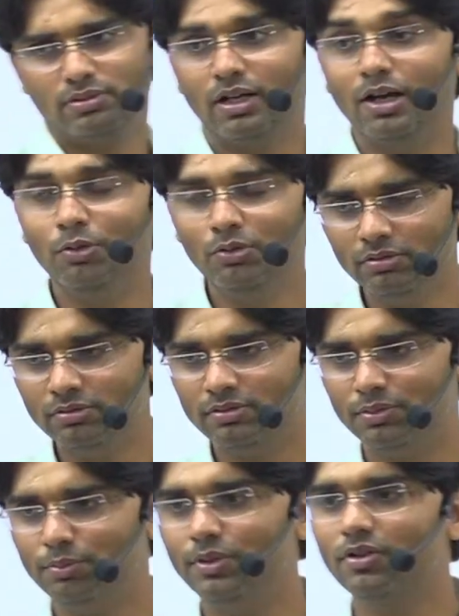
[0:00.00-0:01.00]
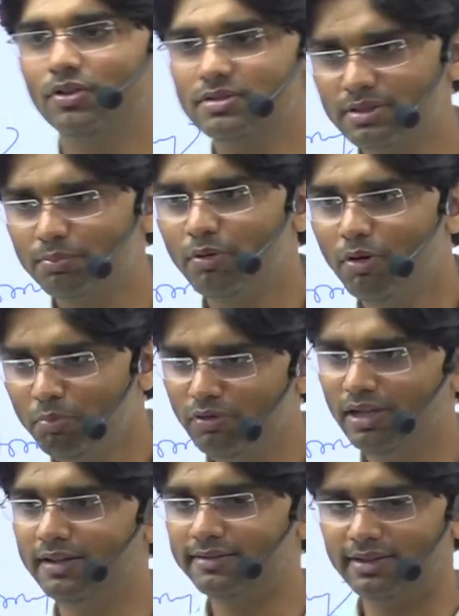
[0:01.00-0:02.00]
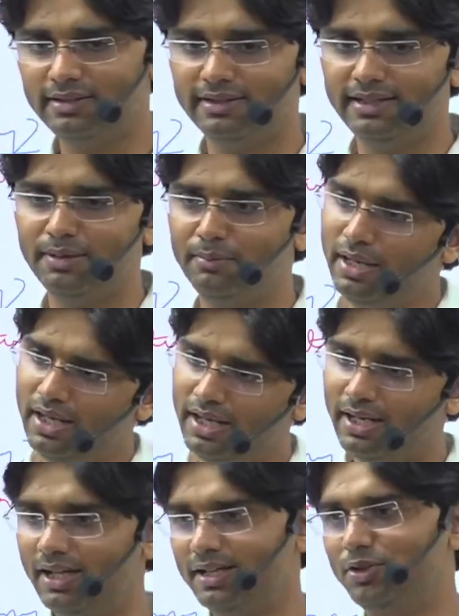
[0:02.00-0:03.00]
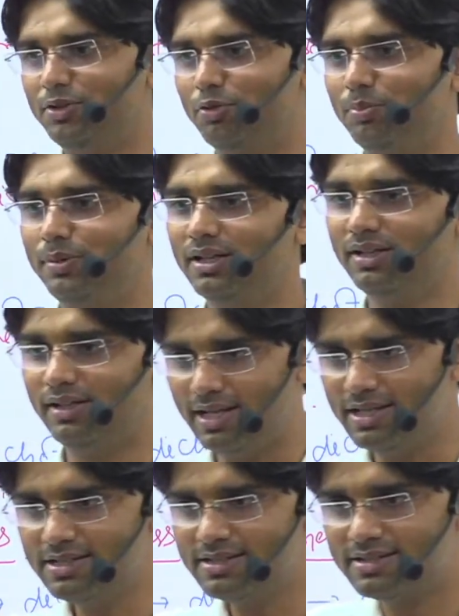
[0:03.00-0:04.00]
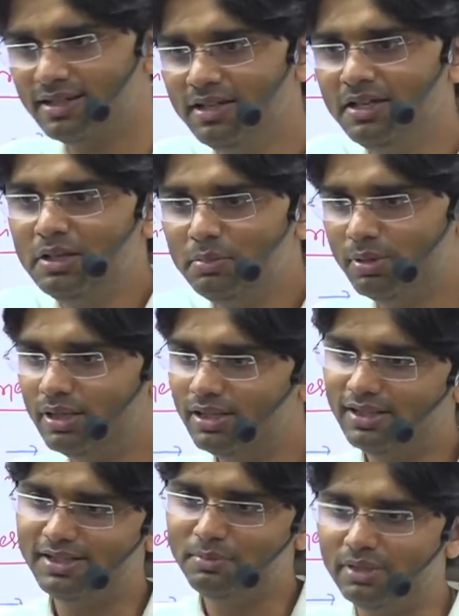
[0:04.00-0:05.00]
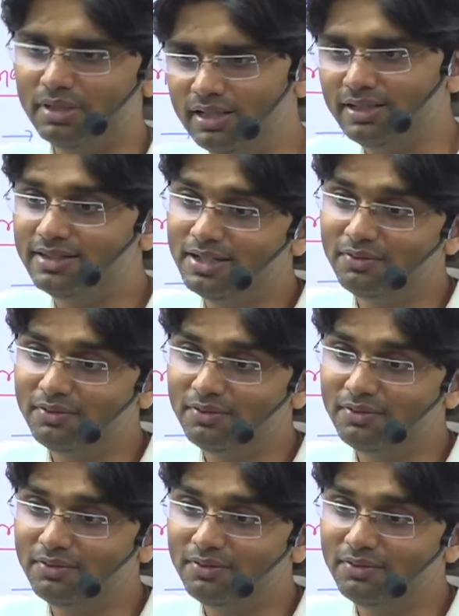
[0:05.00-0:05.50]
How? Because the population, they may hate European kings, but ultimately they